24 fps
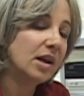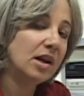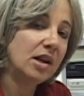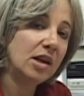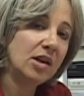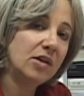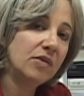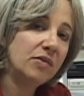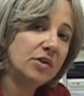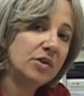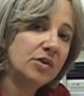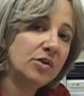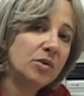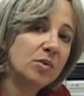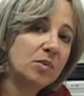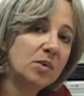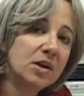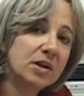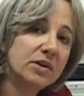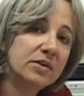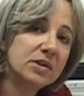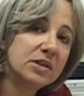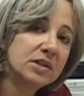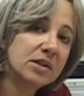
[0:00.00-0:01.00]
If you do want
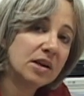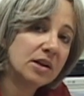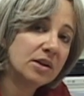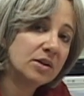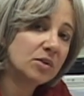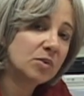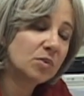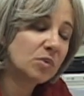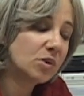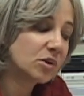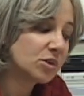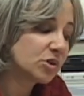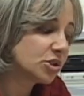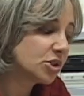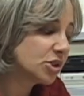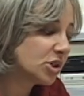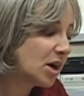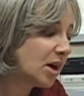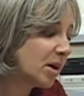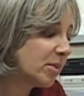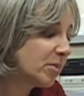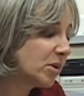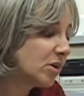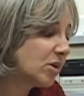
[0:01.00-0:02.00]
to attend a
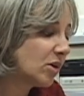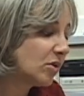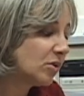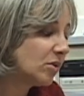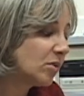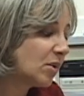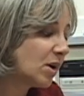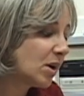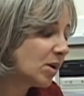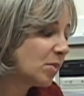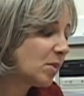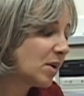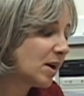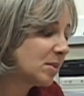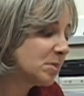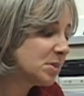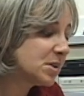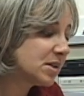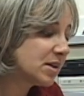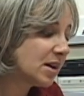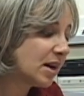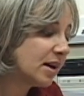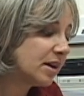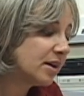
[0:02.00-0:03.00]
workshop, go to our
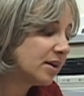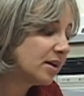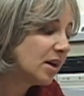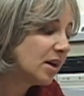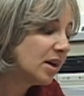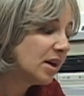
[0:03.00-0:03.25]
website.